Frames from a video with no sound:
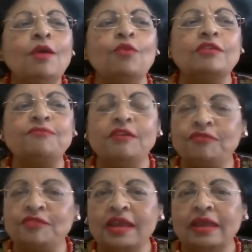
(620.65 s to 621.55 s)
was
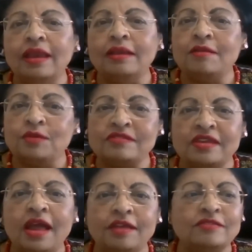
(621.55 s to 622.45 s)
15 and he was
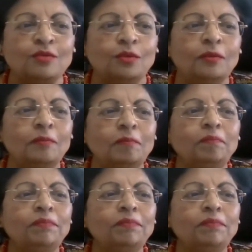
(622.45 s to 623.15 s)
in high school.